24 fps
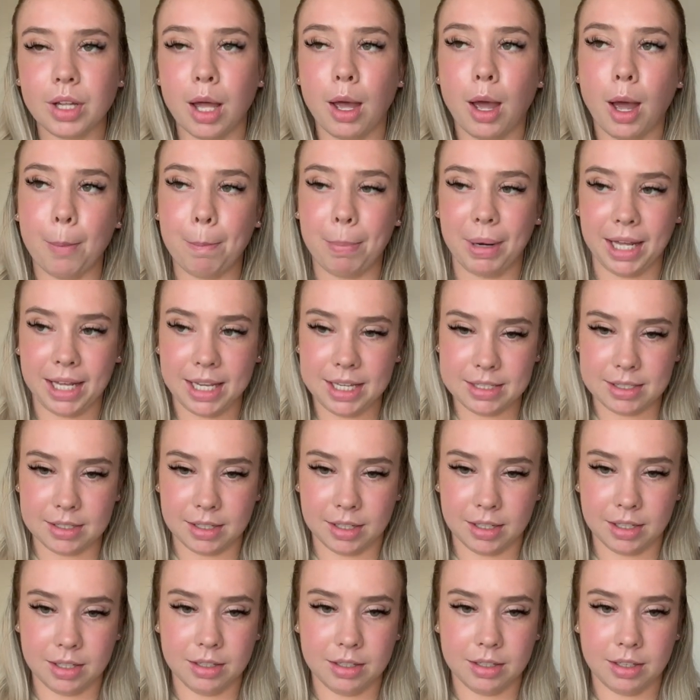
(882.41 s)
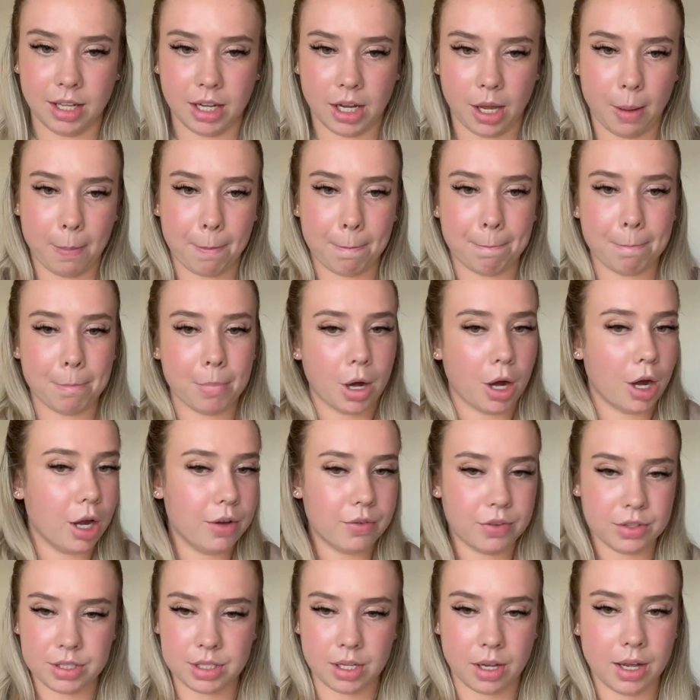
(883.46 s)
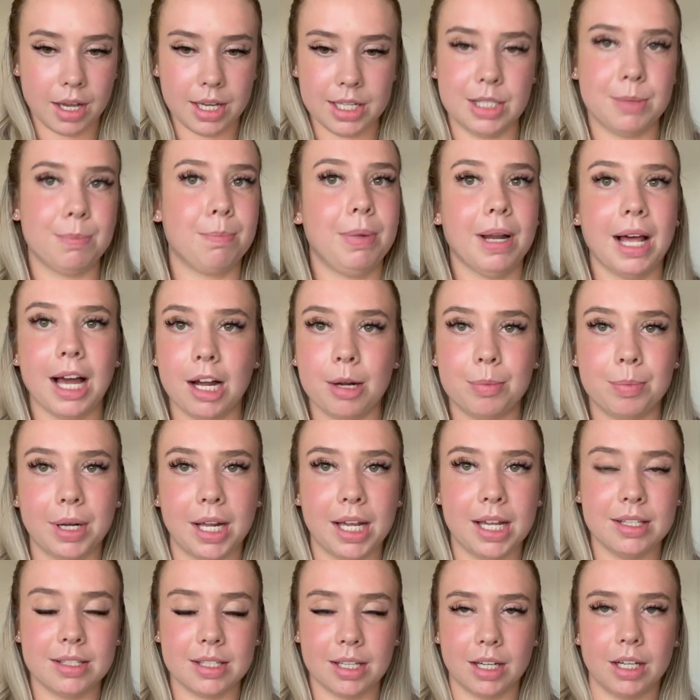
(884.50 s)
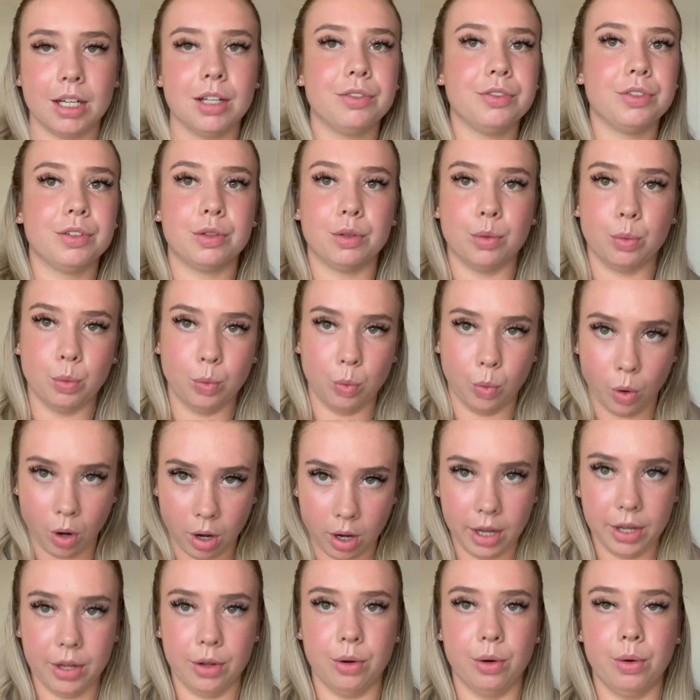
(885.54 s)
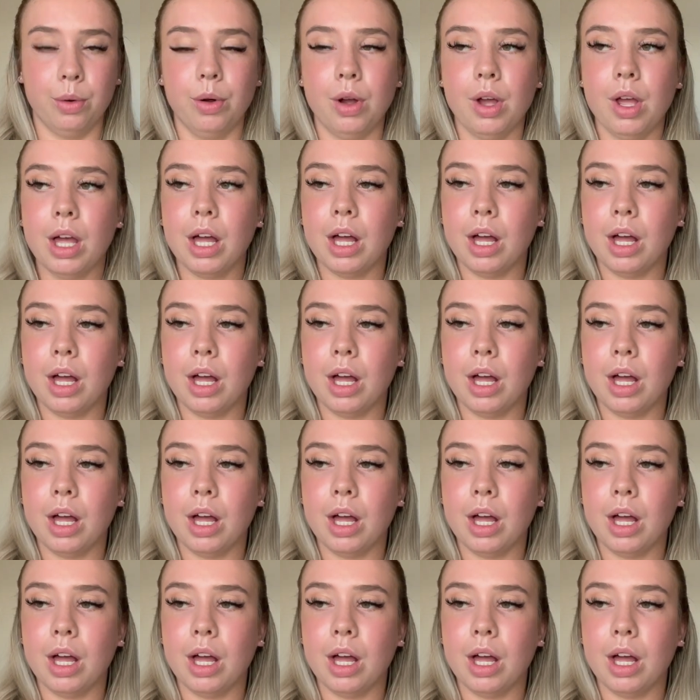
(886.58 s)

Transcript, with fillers: a blazer like a oversized black blazer for a while